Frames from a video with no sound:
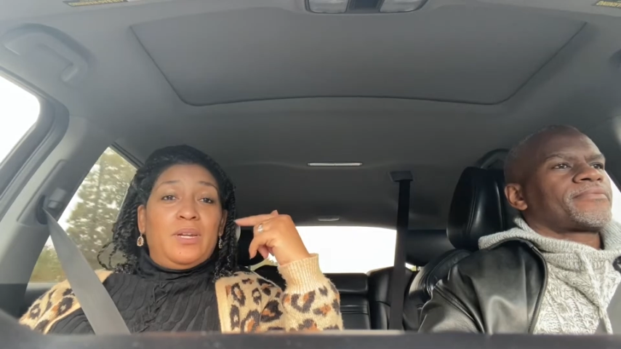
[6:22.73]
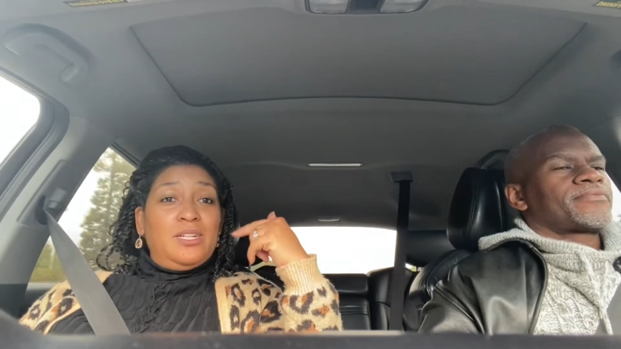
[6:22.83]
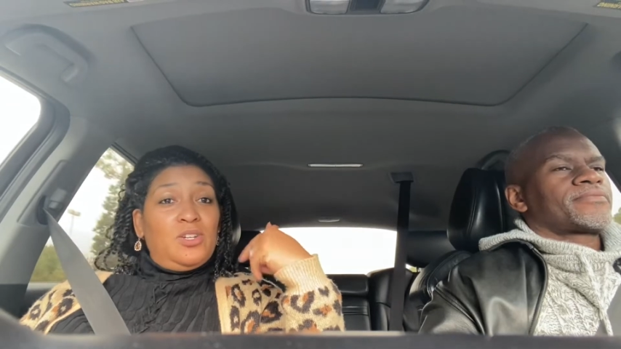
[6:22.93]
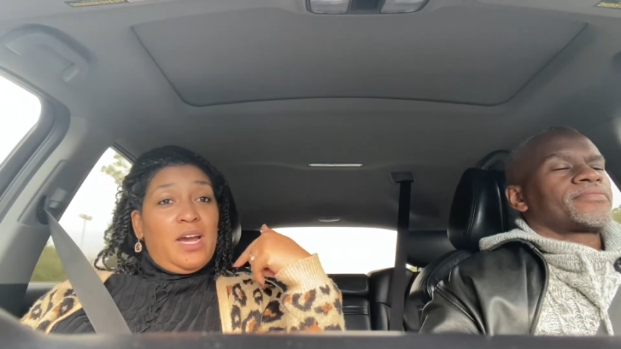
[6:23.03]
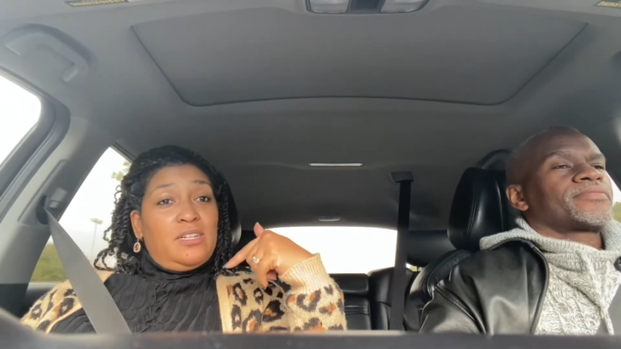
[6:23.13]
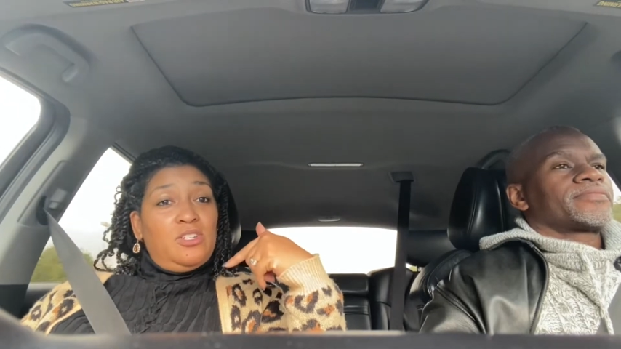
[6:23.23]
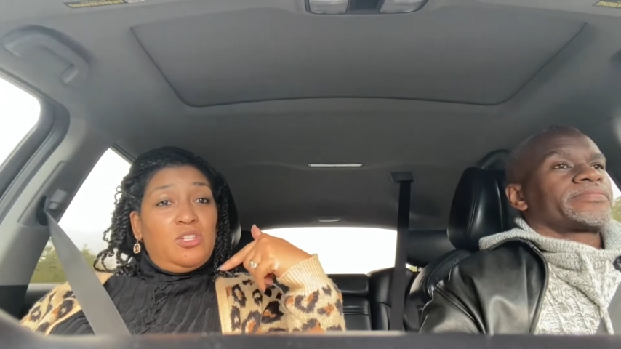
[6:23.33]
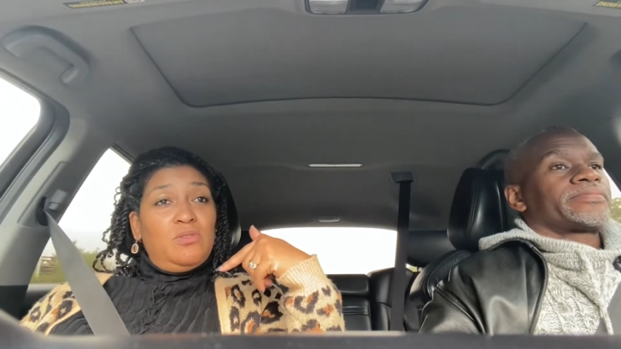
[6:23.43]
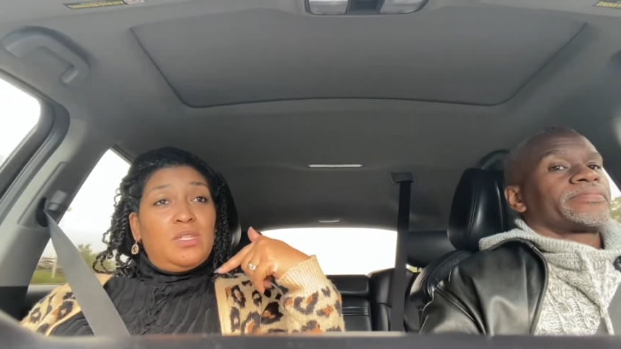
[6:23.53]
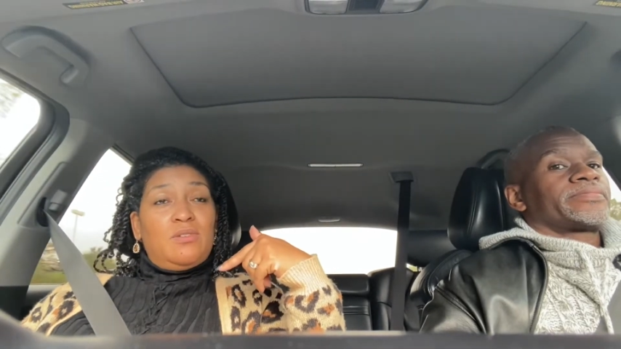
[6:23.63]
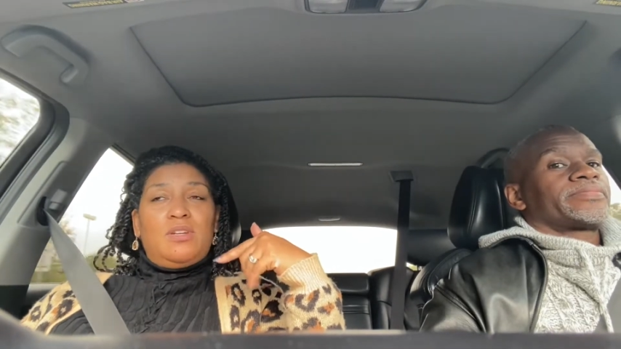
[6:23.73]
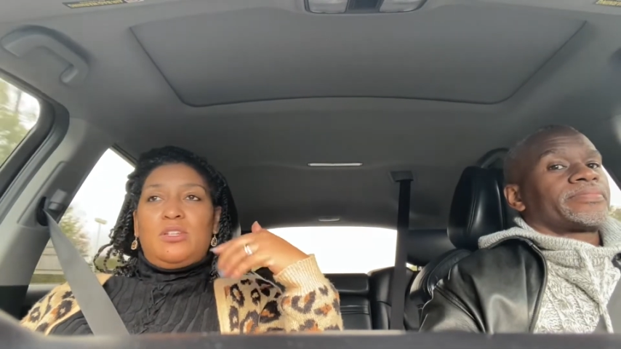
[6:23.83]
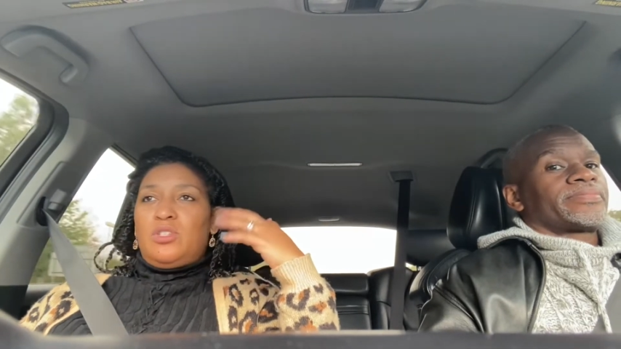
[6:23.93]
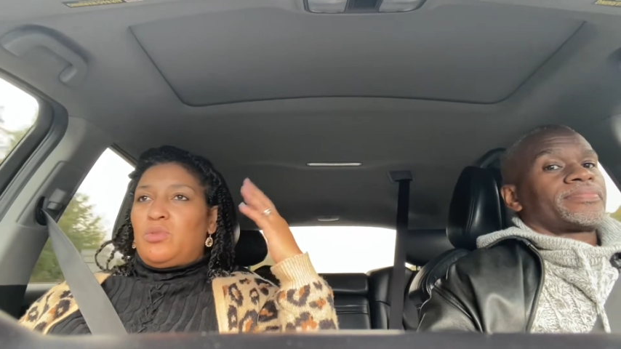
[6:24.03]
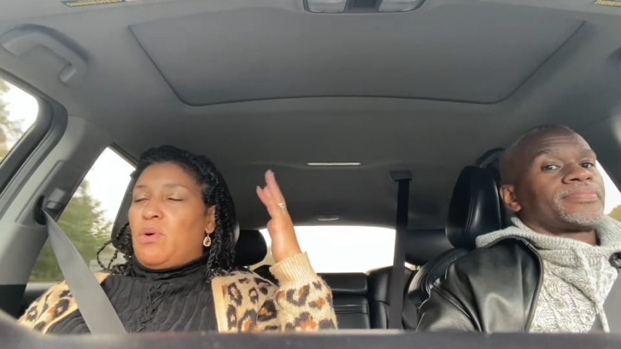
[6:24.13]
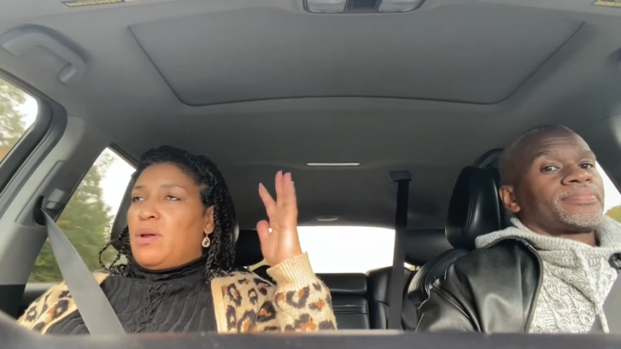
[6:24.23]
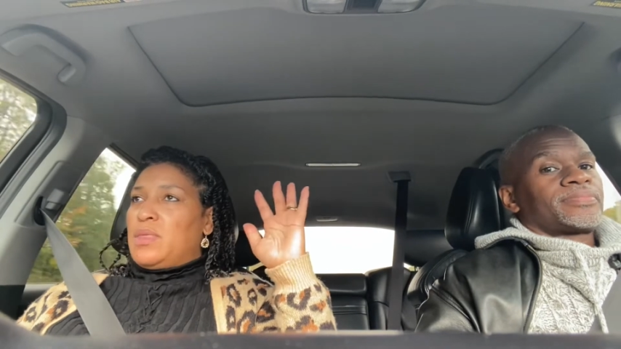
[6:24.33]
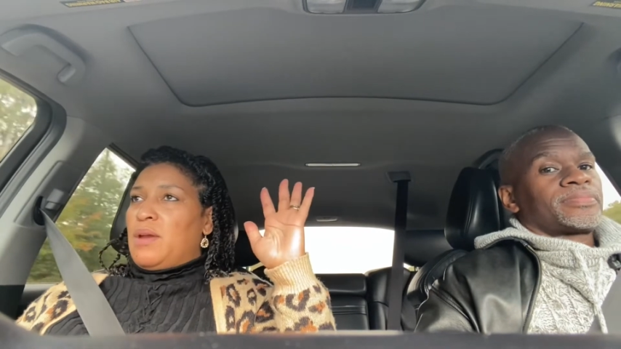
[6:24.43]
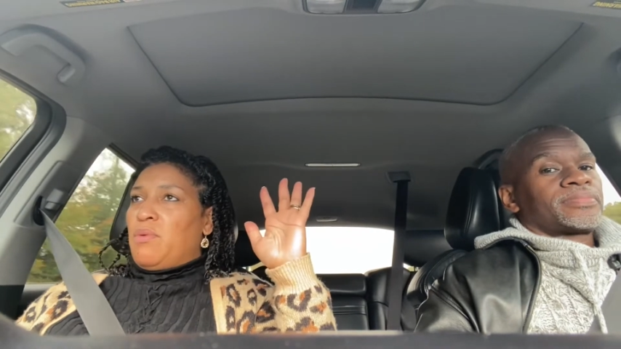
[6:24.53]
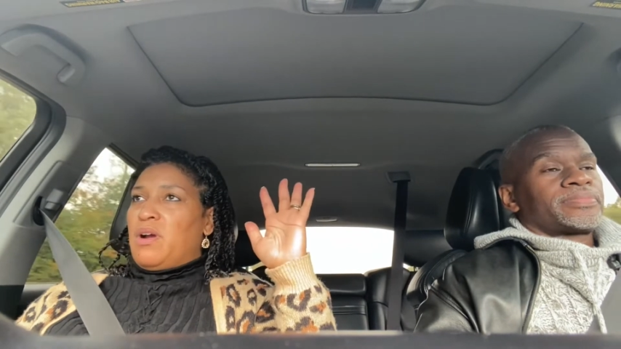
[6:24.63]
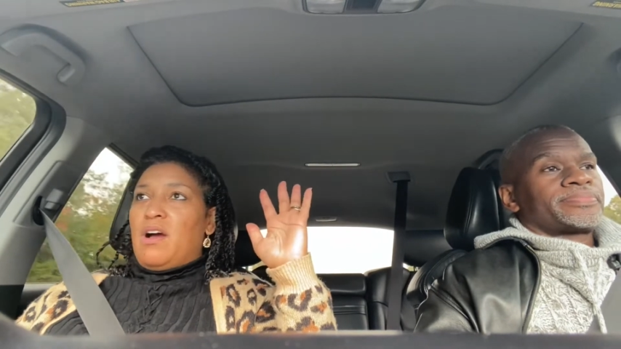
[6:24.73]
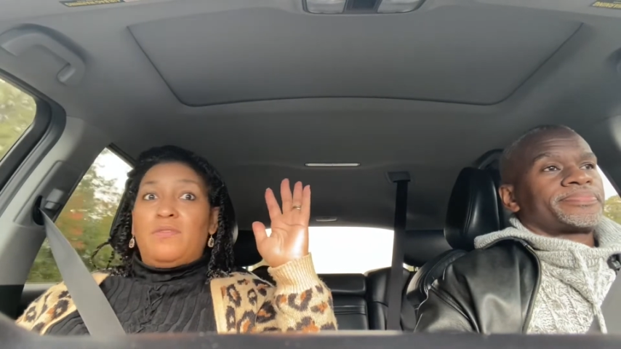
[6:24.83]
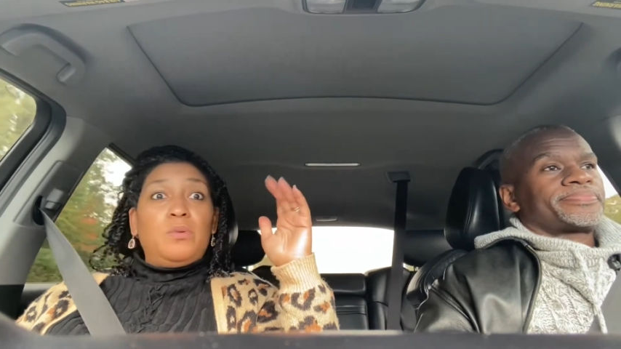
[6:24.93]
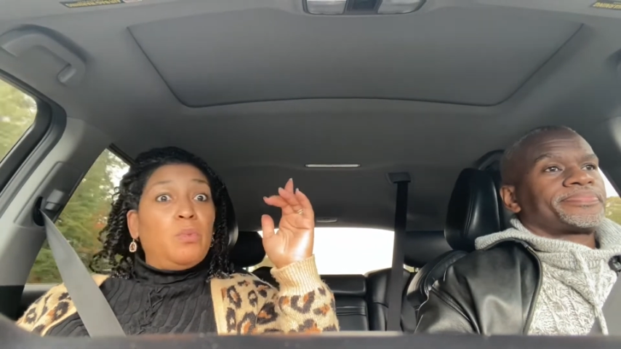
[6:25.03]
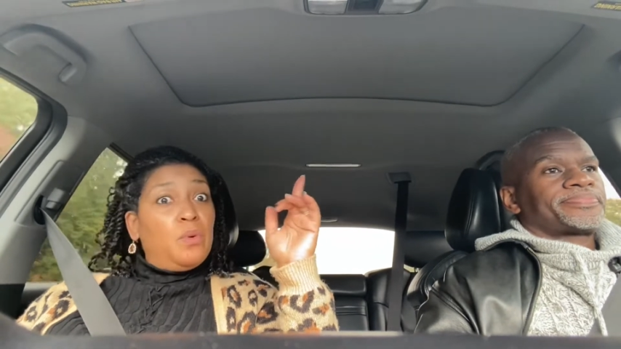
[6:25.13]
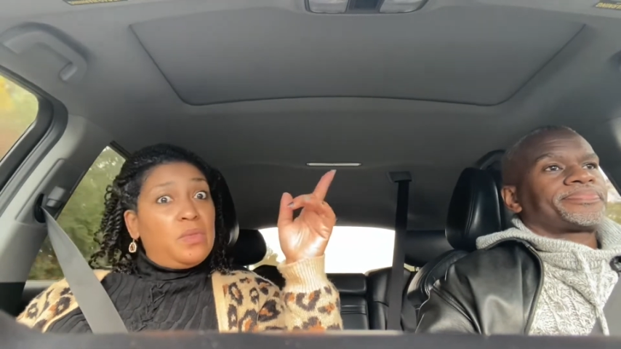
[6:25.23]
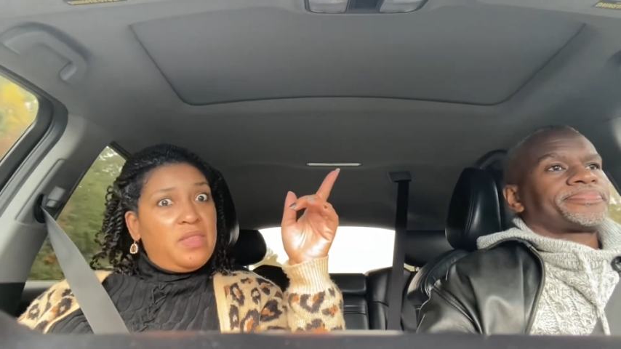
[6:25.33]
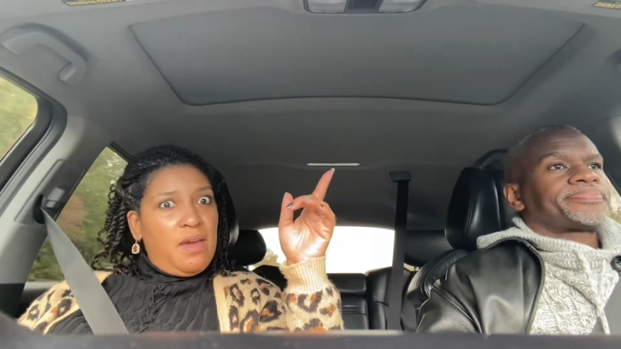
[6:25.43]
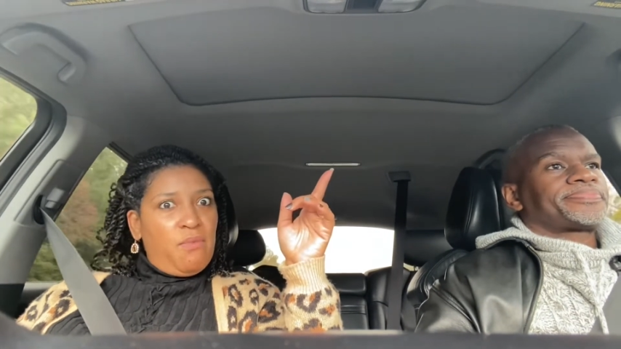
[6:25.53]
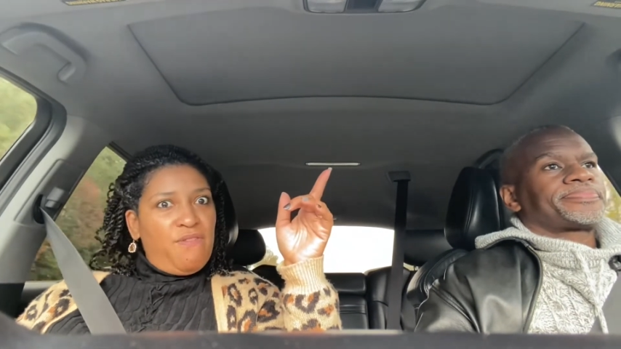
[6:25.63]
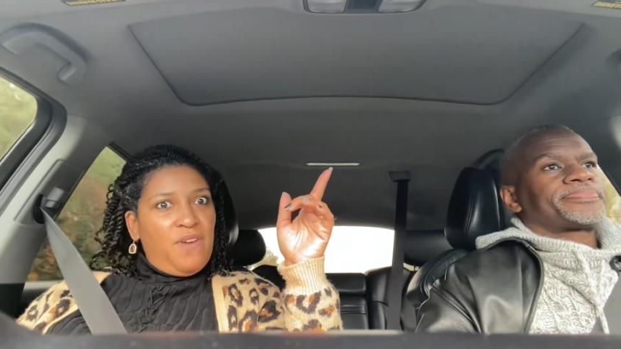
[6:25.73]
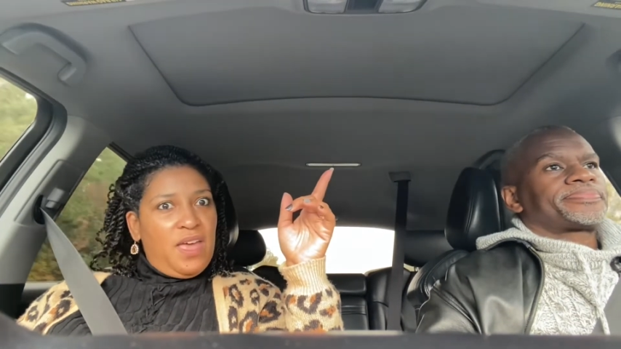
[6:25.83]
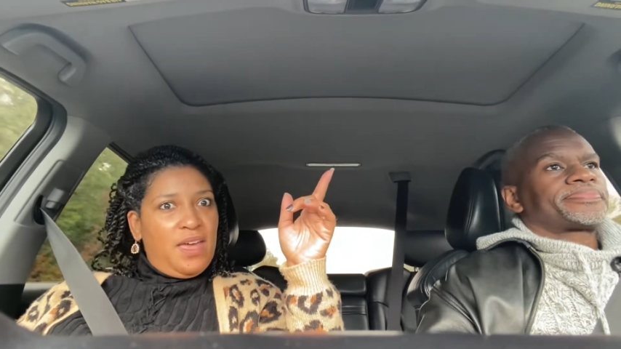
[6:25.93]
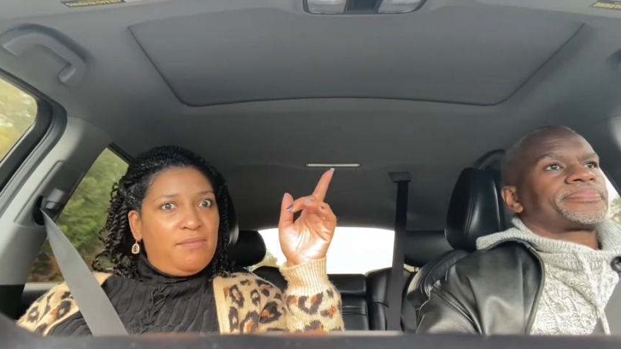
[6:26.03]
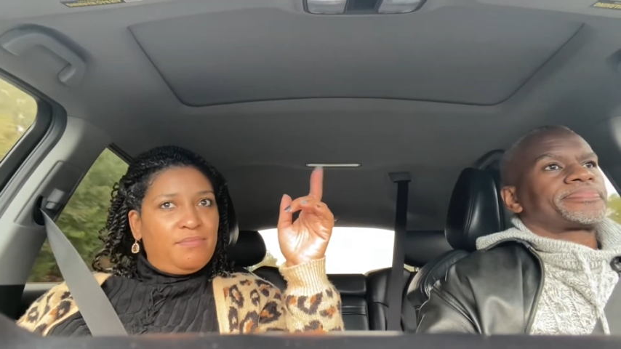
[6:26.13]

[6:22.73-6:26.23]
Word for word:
Speaker 1: tried these shoes on in the store, they were comfortable. They were fine.